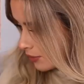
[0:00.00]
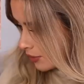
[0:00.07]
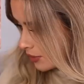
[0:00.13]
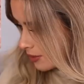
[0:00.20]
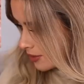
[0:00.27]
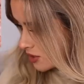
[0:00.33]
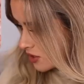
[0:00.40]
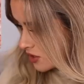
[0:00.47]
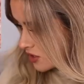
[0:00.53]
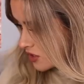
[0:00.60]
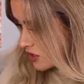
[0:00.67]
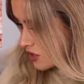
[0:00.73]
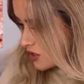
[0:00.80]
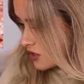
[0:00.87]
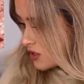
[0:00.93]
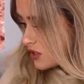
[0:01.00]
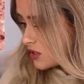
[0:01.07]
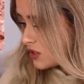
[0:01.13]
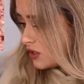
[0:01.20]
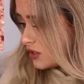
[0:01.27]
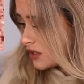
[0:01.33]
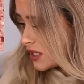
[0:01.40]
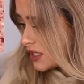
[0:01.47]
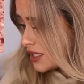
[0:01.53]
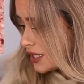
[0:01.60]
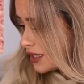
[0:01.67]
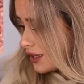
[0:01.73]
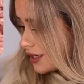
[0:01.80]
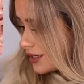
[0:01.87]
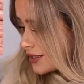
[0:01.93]
one of the most
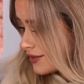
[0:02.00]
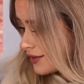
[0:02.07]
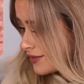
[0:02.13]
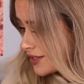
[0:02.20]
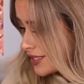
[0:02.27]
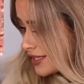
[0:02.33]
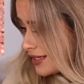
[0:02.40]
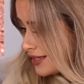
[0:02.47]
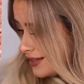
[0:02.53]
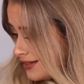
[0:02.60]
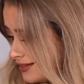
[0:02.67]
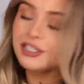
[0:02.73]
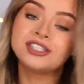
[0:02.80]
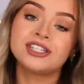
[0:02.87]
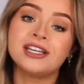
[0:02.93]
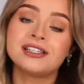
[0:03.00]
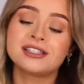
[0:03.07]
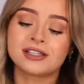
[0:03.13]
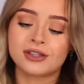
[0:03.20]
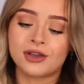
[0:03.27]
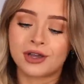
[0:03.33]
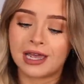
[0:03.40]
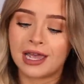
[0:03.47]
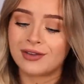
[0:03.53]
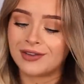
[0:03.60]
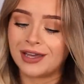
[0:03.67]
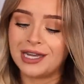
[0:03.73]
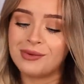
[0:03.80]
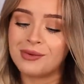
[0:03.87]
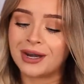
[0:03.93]
disgusting things I've ever seen? Jesus, okay, if
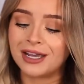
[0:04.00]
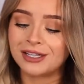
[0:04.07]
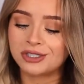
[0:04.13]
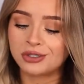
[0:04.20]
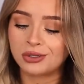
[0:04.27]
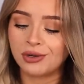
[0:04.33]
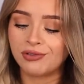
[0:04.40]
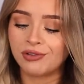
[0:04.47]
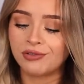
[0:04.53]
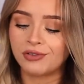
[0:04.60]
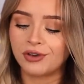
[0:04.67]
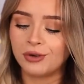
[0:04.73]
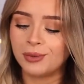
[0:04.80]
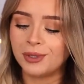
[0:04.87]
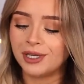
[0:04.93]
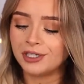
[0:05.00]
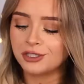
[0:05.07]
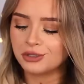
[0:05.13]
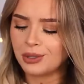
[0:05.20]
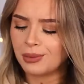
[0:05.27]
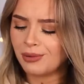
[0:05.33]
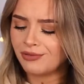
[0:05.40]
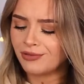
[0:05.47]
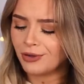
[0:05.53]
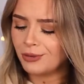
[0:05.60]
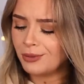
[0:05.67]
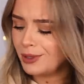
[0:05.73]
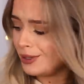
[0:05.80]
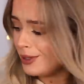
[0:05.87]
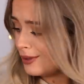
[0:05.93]
anyone has trypophobia,
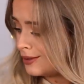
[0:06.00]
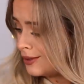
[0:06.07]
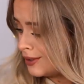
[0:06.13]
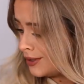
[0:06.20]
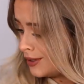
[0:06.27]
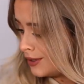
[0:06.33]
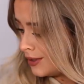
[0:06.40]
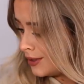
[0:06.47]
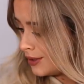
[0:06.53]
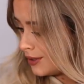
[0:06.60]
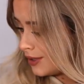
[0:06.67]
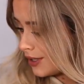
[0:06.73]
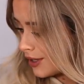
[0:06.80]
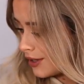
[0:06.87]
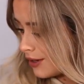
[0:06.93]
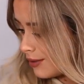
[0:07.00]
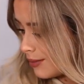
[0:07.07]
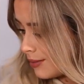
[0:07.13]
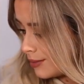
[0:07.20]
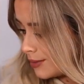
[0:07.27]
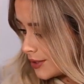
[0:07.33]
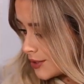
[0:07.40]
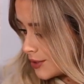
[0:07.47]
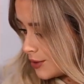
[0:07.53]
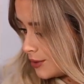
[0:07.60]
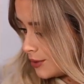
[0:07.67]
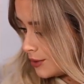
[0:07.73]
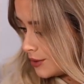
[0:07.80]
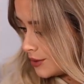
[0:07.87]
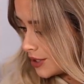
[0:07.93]
trypophobia? I can't remember what it's
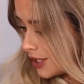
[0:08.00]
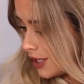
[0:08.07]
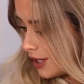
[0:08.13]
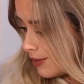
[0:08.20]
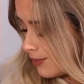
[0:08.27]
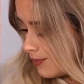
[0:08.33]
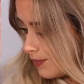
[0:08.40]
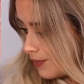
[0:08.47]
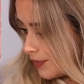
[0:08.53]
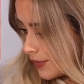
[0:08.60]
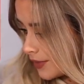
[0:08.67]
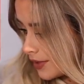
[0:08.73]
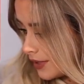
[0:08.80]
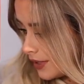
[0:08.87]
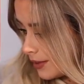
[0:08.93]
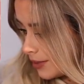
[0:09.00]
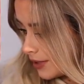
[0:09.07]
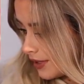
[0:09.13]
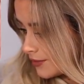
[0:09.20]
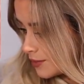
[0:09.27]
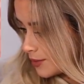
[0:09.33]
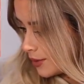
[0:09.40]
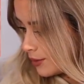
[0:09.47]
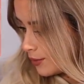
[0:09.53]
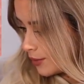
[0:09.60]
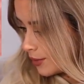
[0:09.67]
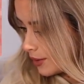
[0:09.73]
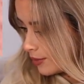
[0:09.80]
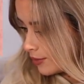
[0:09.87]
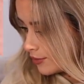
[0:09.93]
called. Um, I'm gonna have to put a
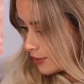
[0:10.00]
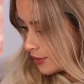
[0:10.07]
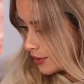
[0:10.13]
warning before